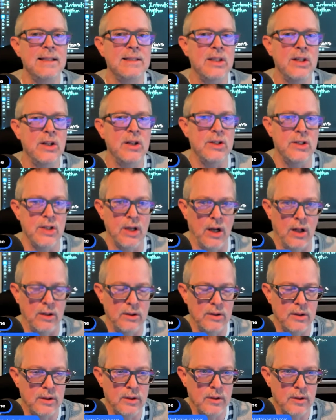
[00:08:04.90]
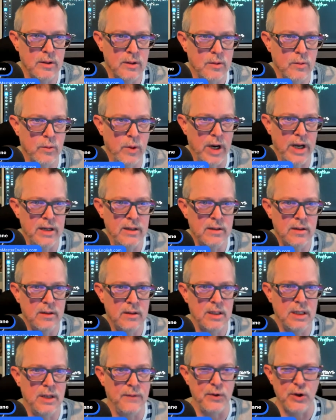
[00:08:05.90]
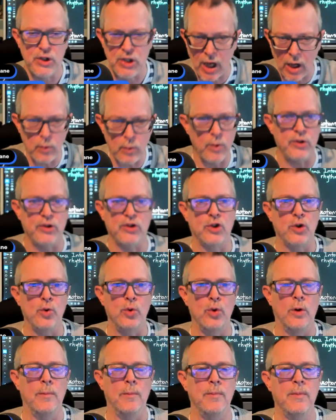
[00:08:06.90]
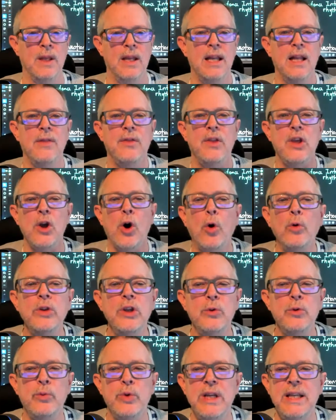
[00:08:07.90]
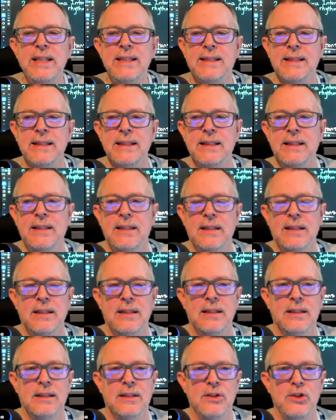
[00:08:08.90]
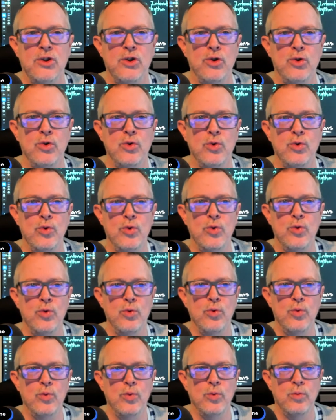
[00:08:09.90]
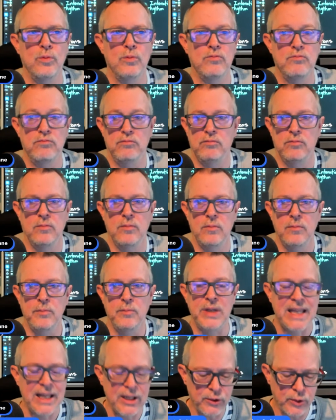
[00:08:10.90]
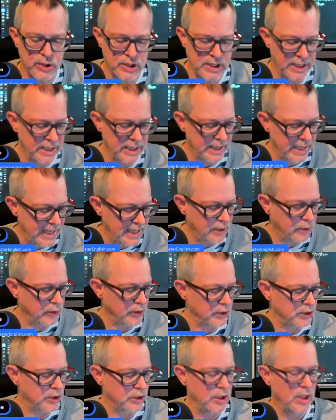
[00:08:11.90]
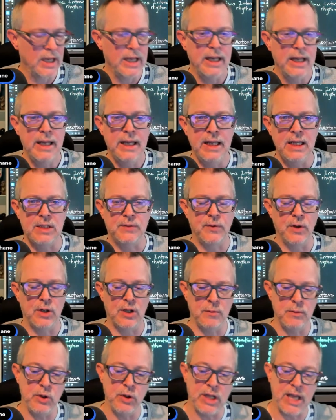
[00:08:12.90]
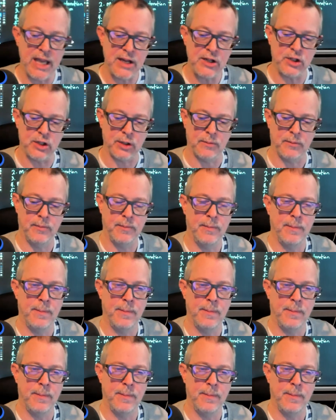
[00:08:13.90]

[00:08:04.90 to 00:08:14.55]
an adult, right, if you're done with school, the only reason to be interested in English is for communication,